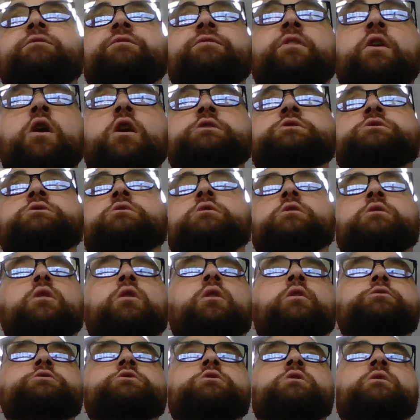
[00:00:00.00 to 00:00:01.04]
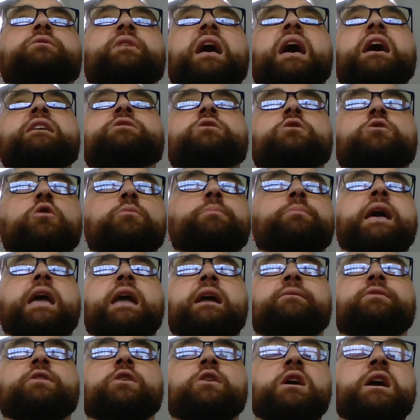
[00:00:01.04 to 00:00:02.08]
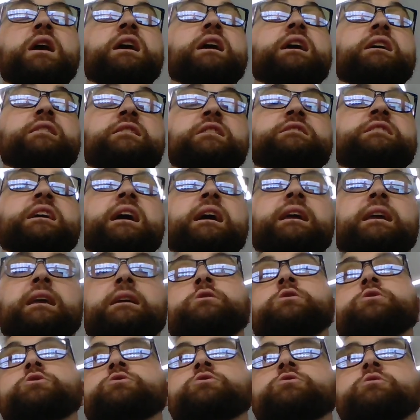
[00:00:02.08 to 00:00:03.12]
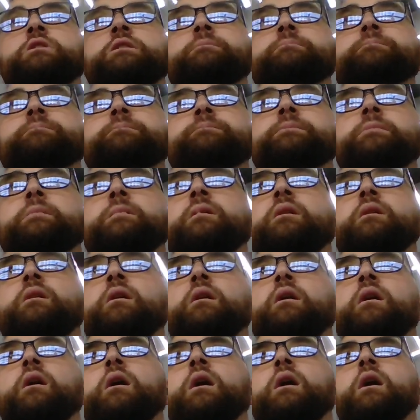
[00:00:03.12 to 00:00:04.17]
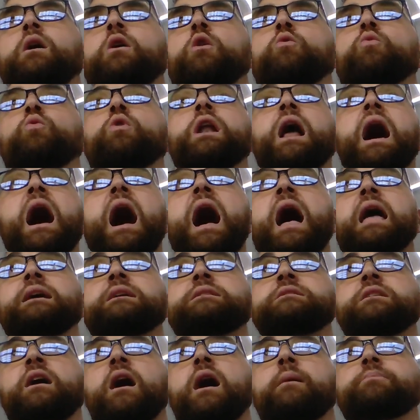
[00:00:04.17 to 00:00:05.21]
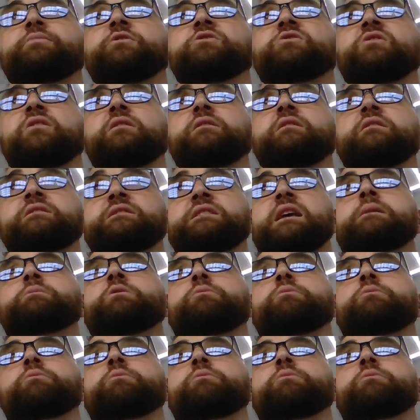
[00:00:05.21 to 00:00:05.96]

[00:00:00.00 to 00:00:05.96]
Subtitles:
foster a culture of ethical behavior in the tech industry. Would I adopt the same